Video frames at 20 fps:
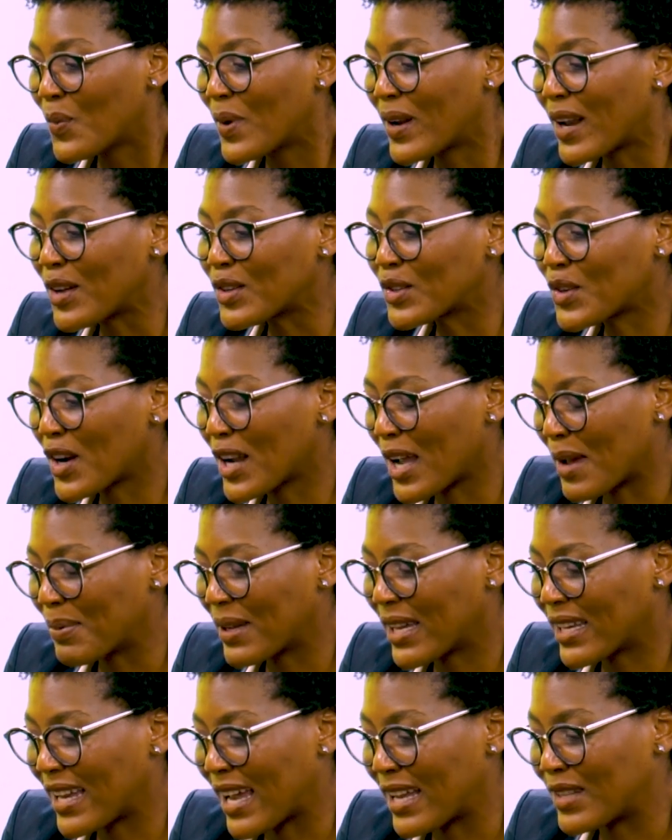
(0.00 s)
when I was growing up,
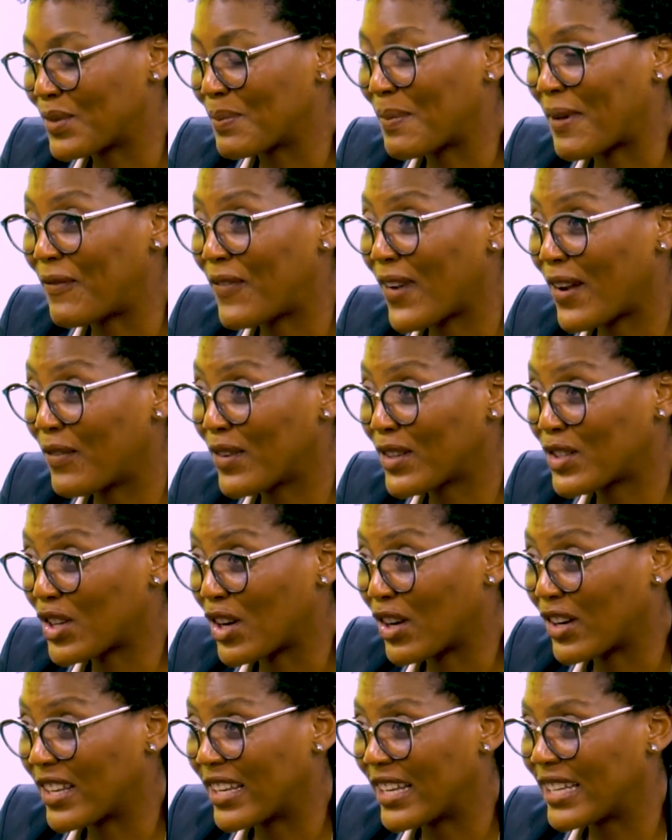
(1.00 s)
Kit Kats were my favorite
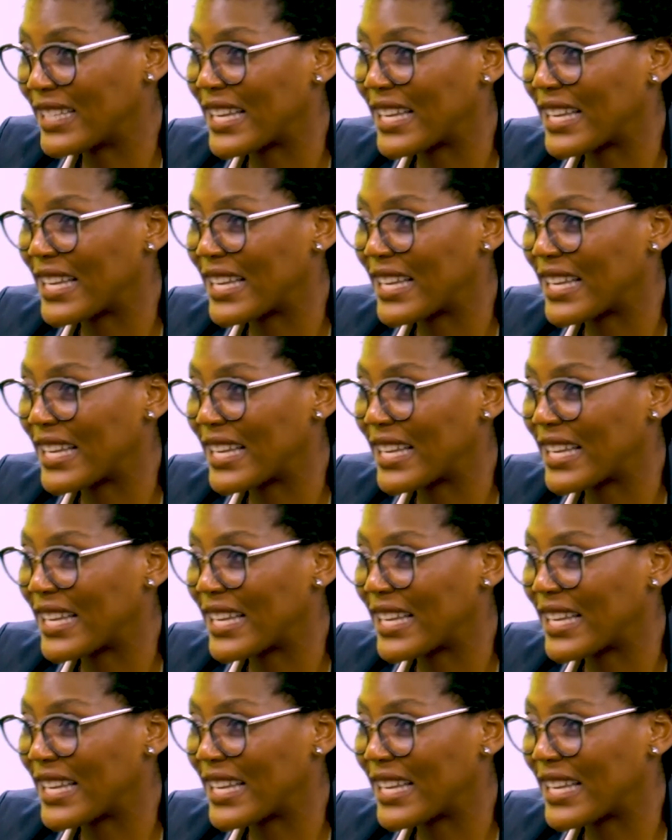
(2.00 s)
chocolate.